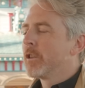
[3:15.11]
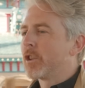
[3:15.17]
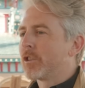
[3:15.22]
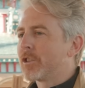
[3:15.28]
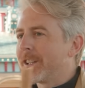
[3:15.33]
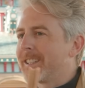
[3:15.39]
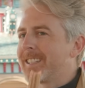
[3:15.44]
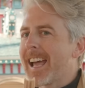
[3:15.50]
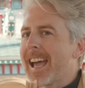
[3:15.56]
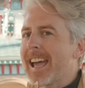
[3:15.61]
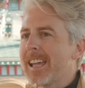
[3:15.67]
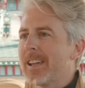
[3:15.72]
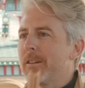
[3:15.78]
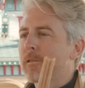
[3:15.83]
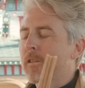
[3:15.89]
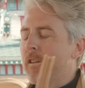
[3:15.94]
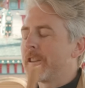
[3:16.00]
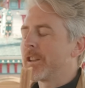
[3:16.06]
So
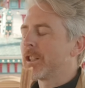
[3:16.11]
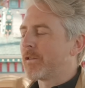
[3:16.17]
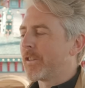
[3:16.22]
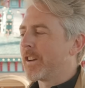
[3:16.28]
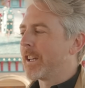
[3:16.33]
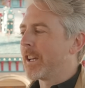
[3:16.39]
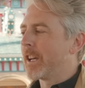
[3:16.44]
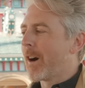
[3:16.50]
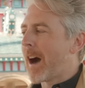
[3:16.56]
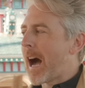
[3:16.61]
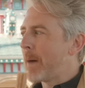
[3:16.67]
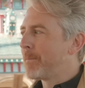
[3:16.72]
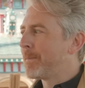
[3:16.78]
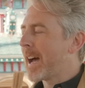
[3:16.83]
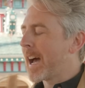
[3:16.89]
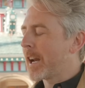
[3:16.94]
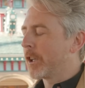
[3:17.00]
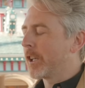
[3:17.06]
today, for this video,
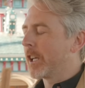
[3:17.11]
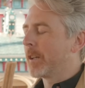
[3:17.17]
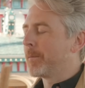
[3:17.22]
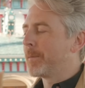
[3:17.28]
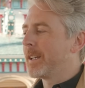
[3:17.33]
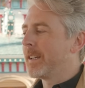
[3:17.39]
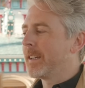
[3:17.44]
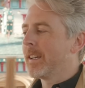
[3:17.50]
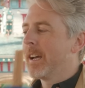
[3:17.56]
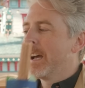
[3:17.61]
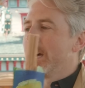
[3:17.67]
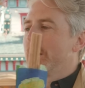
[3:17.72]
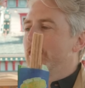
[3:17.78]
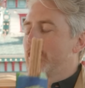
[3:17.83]
I'm not only gonna be